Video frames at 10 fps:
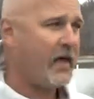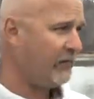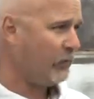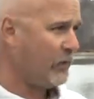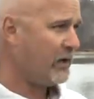
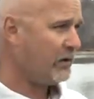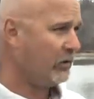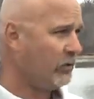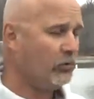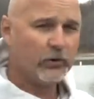After we get
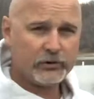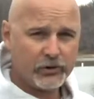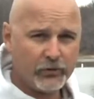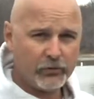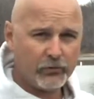the lure
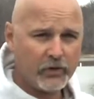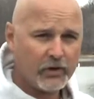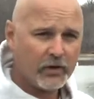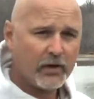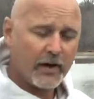tuned
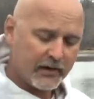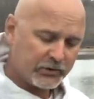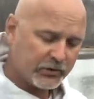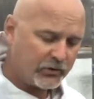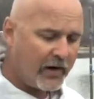and
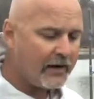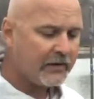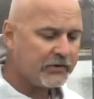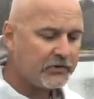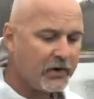it's
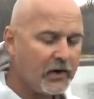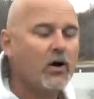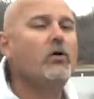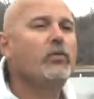tracking straight,